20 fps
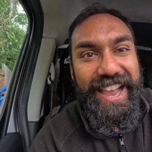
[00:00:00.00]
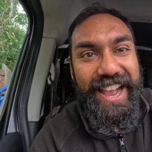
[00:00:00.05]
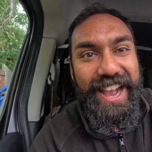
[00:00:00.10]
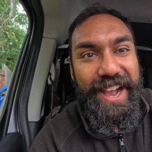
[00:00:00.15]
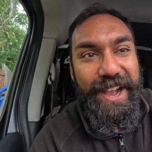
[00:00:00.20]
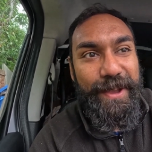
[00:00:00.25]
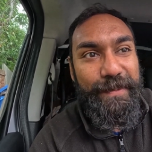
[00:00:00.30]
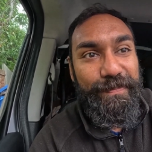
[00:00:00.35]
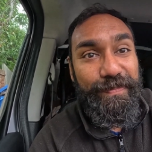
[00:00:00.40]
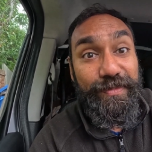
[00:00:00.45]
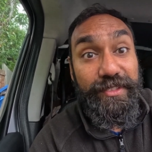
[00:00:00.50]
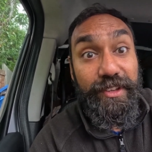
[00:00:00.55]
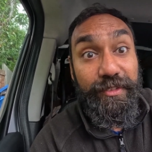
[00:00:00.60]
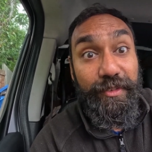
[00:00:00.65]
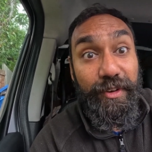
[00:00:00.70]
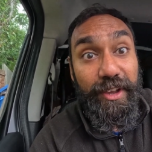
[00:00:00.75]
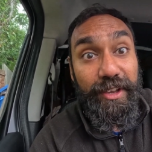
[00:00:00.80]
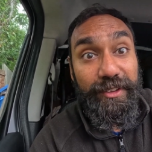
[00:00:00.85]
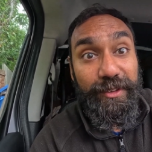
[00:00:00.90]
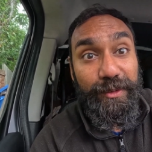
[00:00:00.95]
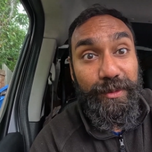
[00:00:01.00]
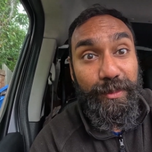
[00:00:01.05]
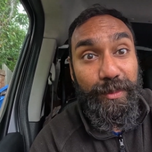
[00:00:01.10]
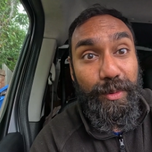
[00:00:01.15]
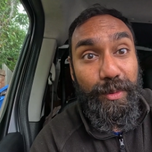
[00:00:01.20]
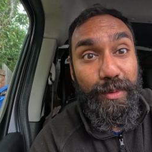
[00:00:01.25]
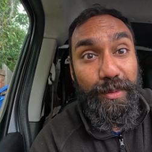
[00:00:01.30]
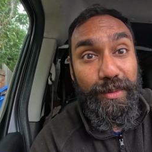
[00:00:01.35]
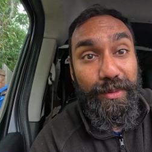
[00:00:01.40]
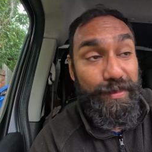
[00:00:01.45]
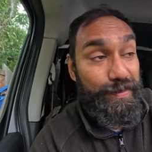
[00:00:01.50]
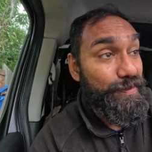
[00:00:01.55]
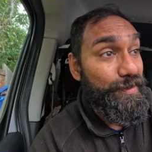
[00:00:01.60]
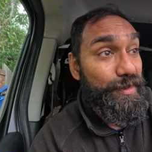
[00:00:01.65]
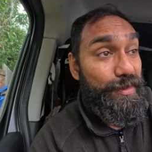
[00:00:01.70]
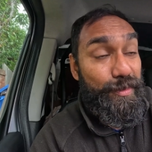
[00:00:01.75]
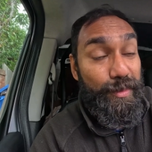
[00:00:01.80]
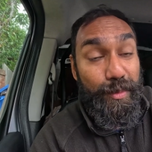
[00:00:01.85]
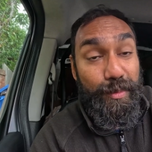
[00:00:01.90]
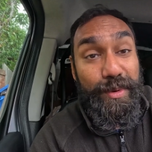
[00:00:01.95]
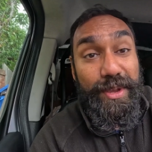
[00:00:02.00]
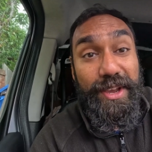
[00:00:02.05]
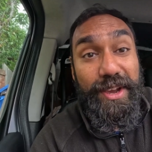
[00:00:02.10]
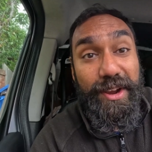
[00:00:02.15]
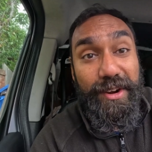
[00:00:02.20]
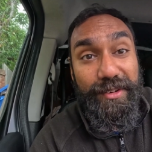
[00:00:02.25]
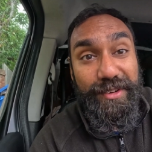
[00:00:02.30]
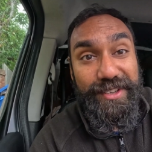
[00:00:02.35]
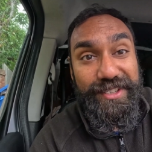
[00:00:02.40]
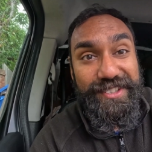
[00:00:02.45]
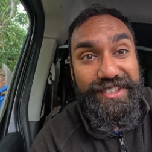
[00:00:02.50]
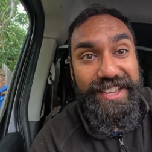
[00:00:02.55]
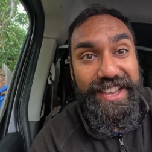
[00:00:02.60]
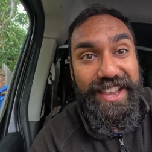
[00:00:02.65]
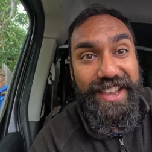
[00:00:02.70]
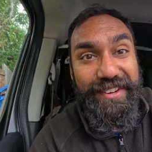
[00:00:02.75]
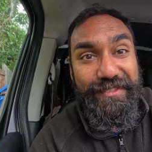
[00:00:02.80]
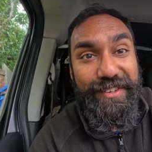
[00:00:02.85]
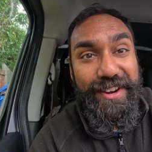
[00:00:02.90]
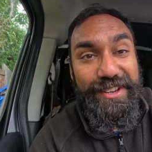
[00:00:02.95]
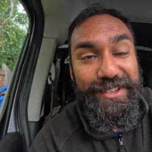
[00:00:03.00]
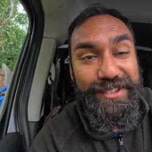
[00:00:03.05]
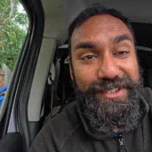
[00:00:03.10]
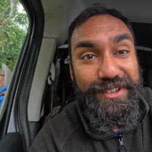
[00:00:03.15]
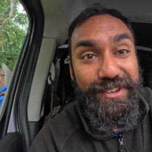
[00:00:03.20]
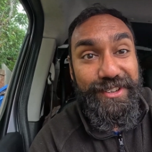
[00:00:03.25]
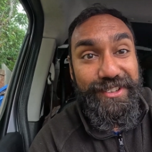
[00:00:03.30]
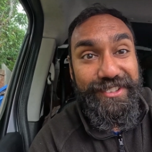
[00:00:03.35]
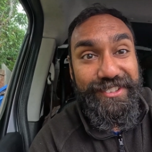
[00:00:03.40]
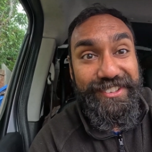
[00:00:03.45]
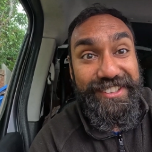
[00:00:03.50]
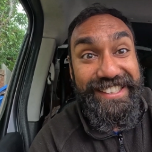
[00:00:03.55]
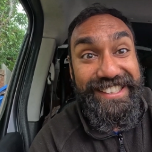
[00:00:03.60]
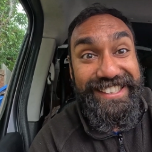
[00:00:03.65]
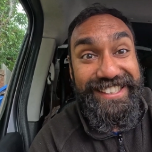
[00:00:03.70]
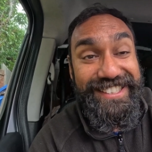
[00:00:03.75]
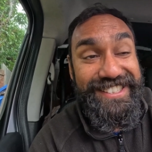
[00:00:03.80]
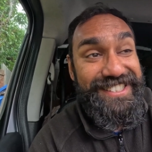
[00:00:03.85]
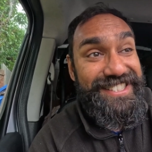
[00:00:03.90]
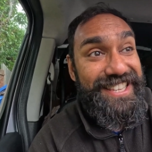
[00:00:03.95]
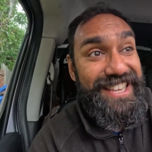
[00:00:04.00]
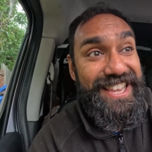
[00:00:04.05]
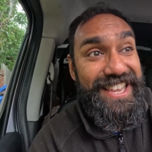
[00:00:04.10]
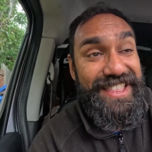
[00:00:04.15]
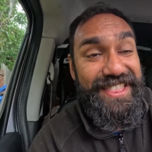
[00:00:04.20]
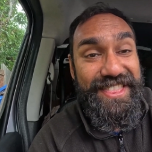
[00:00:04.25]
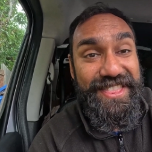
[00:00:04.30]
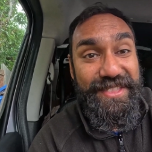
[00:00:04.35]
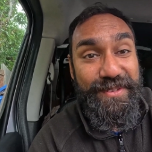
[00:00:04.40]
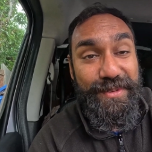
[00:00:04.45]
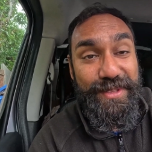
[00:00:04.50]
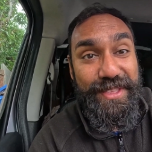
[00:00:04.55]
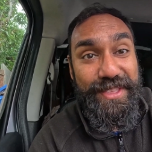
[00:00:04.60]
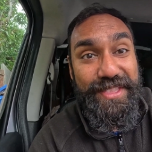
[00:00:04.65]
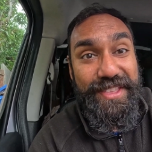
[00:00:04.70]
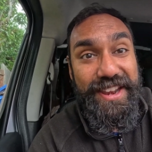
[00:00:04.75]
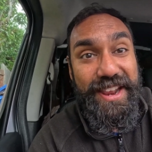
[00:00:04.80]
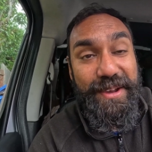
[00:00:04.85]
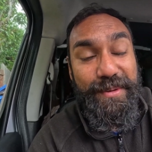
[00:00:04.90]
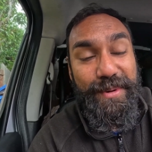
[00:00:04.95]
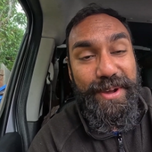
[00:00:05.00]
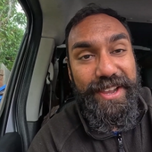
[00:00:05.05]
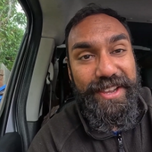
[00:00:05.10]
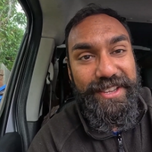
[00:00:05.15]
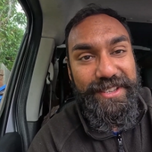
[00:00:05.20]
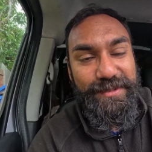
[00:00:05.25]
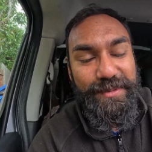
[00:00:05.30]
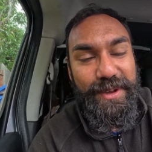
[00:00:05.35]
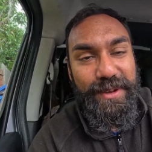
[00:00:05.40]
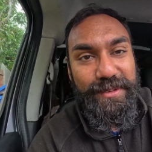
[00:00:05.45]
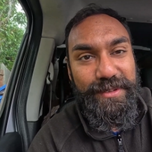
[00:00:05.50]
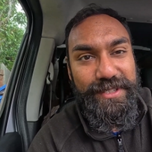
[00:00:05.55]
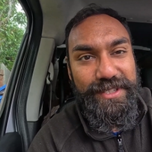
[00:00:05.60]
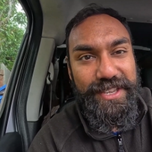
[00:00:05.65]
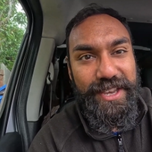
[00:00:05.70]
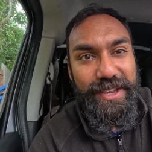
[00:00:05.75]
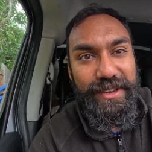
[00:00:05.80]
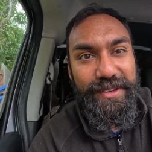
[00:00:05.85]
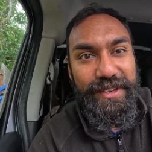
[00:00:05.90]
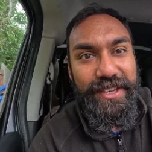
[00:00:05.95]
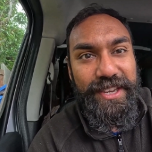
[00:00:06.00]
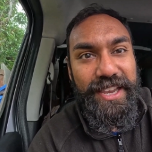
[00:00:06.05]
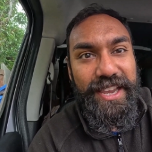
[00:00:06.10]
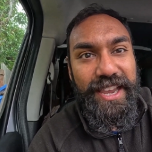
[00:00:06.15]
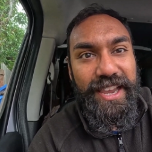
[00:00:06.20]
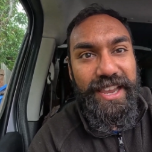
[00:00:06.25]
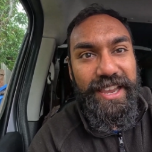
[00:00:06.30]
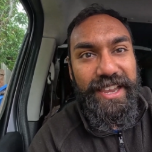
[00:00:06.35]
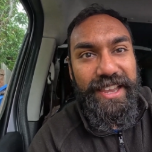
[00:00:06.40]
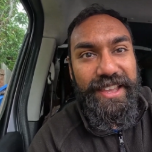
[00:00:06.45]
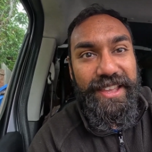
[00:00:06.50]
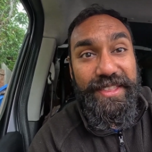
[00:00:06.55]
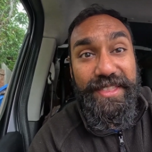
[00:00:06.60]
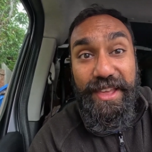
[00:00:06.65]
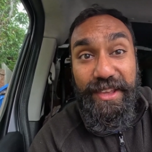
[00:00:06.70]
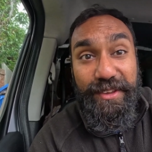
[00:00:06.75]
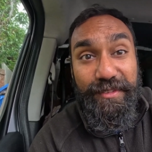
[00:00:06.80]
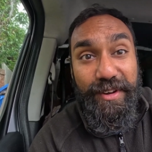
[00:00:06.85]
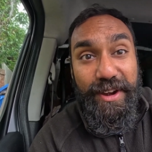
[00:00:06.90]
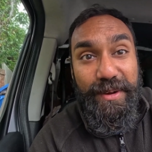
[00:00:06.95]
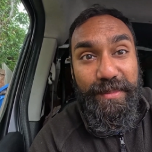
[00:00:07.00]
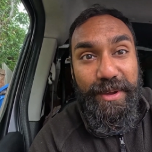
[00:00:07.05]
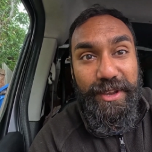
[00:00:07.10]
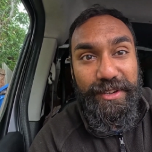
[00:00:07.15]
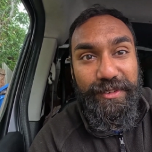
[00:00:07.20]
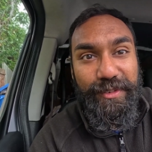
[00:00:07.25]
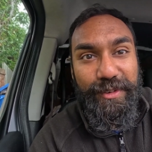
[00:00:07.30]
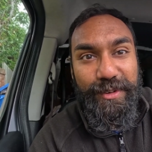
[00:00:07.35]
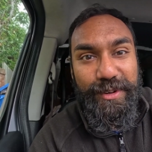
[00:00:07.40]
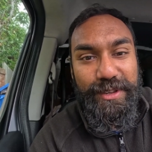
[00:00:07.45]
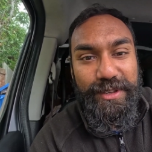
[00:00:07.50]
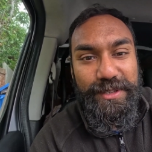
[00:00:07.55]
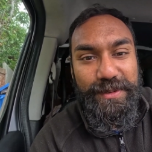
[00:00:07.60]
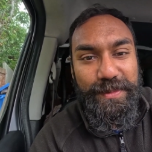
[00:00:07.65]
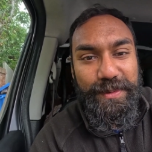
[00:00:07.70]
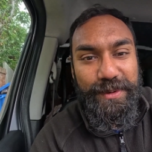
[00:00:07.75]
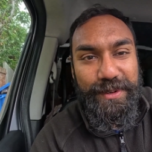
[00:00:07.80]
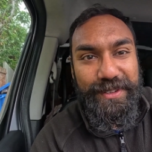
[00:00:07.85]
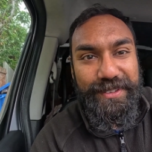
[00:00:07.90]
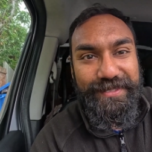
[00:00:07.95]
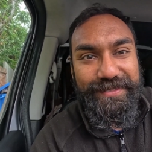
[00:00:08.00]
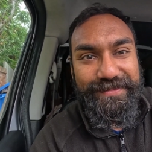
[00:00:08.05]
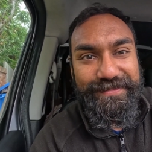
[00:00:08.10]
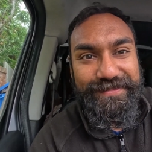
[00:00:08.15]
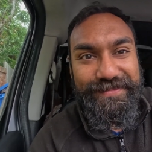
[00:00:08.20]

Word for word: um, defines what, what, we are as uh, franchisees in within the network as well. So, thank you very much for your support.